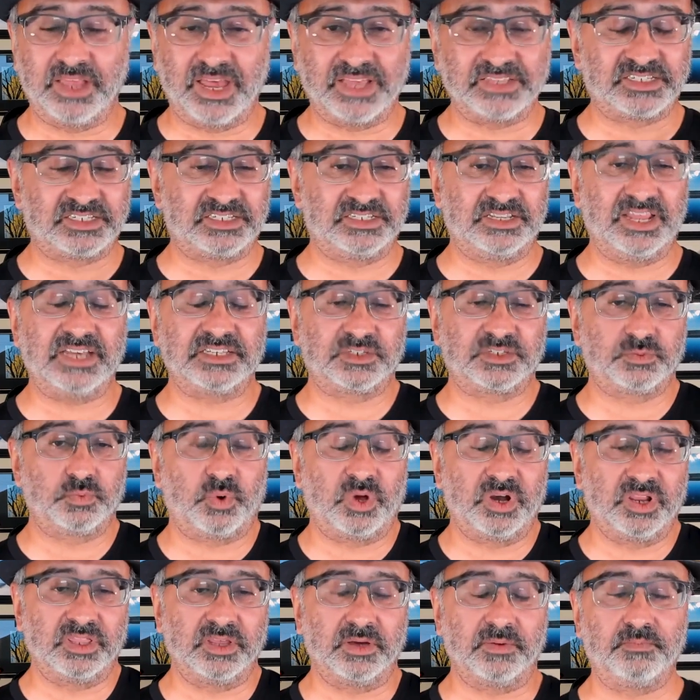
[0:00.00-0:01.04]
That's
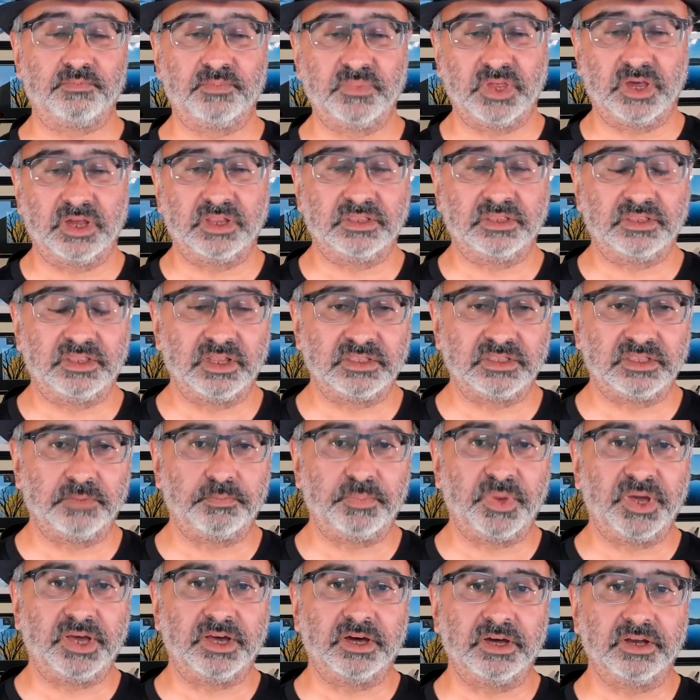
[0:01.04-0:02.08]
one of the
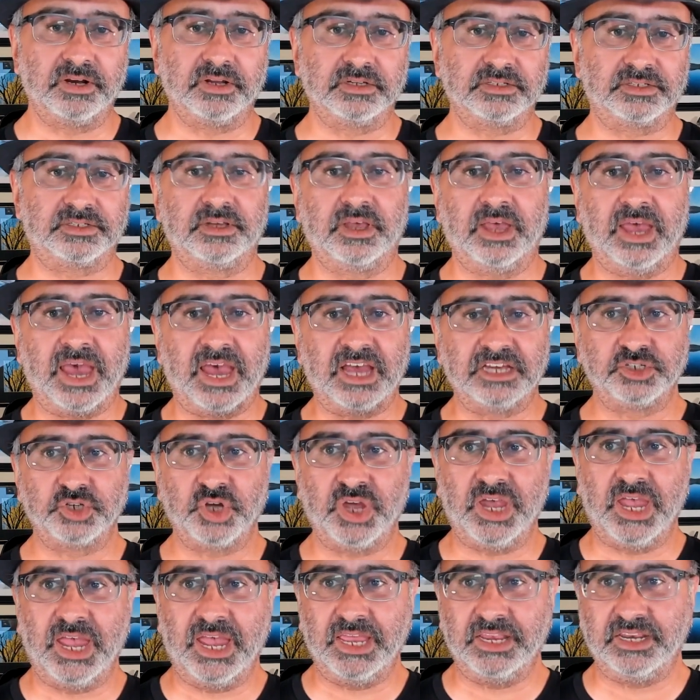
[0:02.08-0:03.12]
big hurdles. Azure
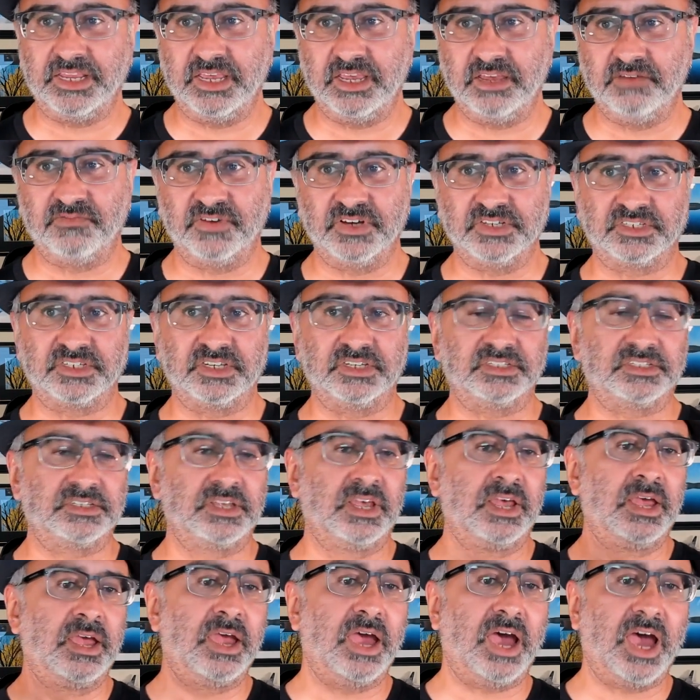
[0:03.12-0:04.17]
AD versus
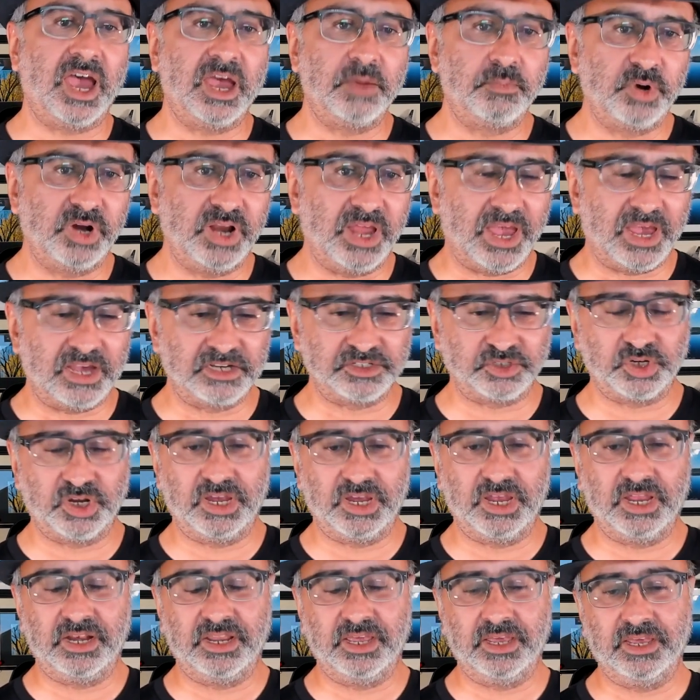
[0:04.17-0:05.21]
hybrid
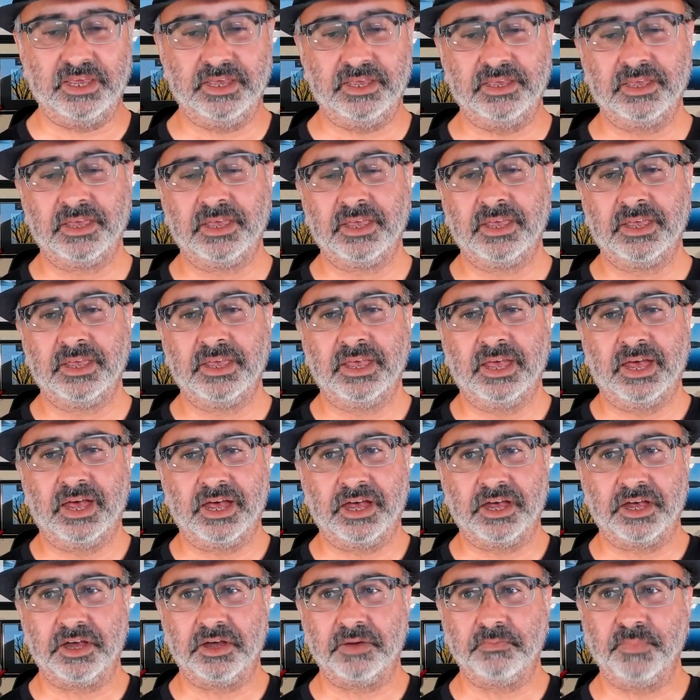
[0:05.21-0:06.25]
Azure AD,
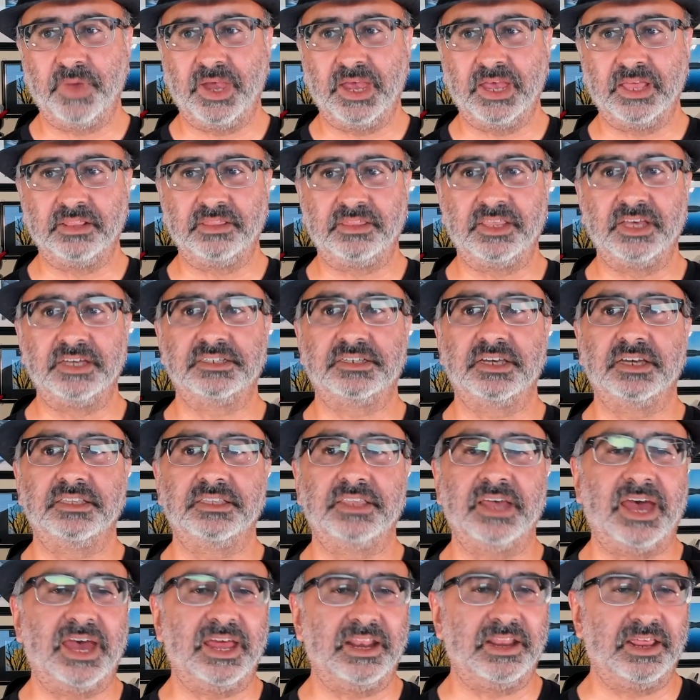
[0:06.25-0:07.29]
and things like
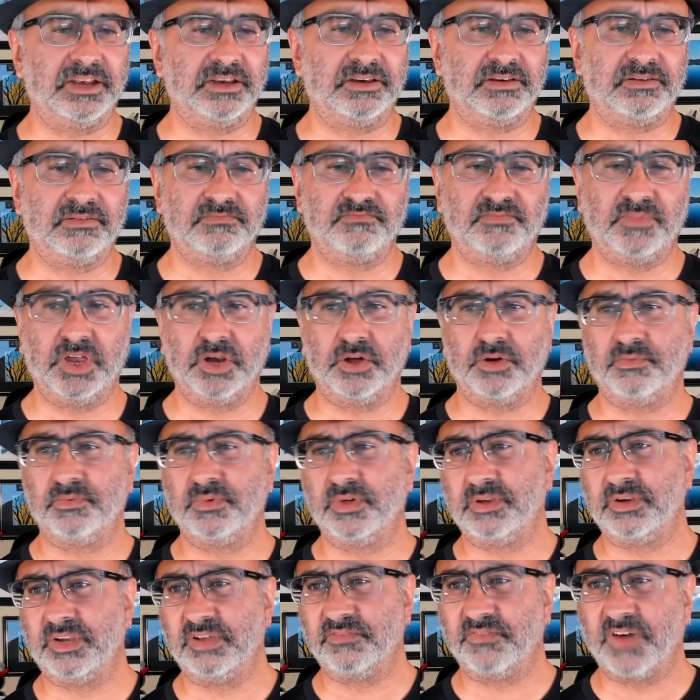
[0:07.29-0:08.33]
that, and
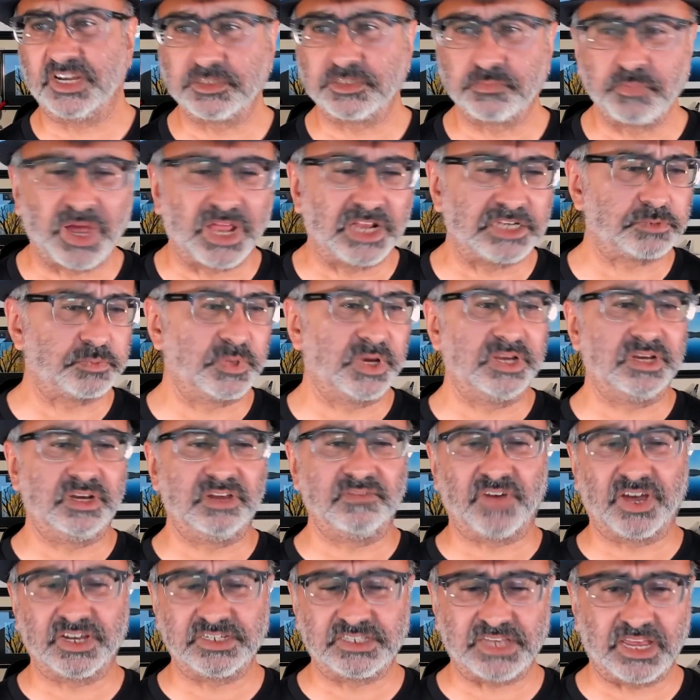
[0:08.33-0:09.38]
device management,
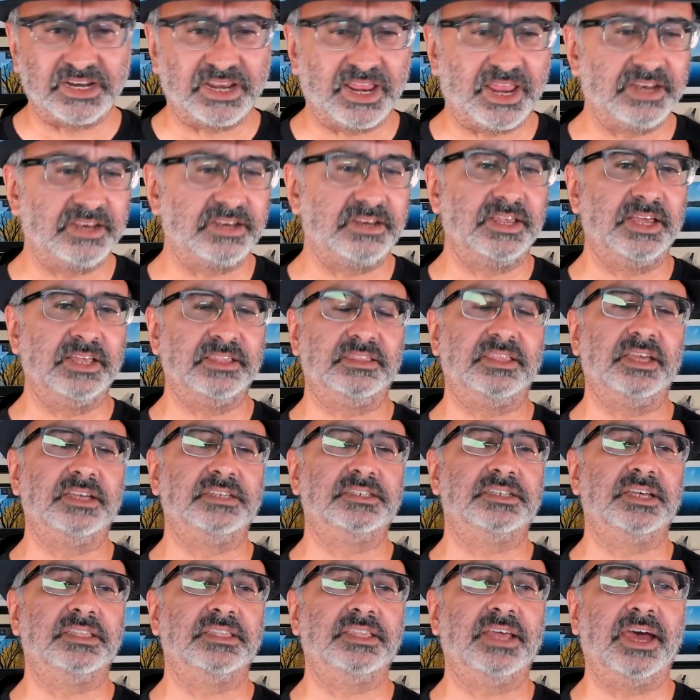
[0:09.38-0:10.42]
device identity, and
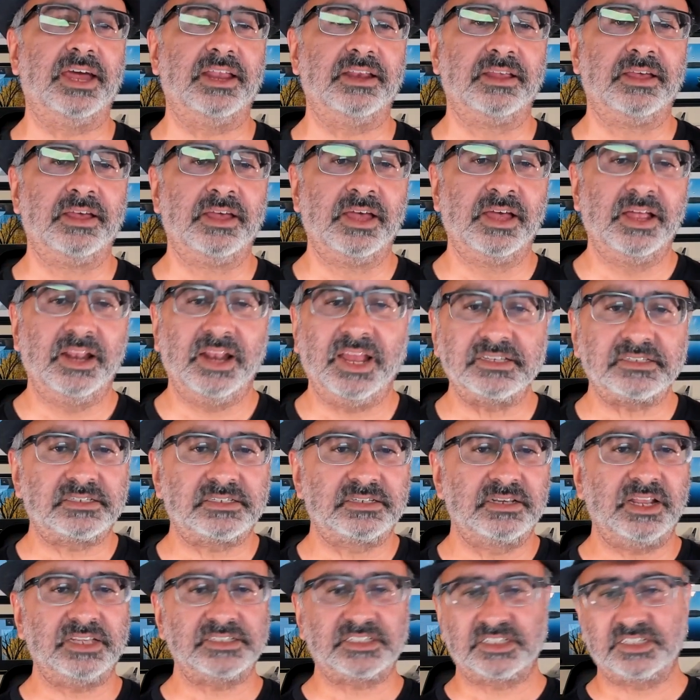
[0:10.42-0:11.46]
things like that.
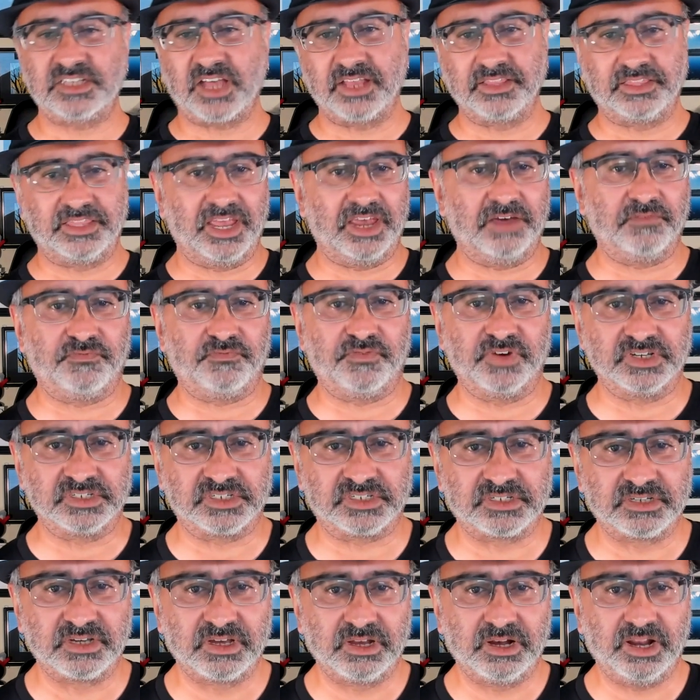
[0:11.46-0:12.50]
Let's start there first.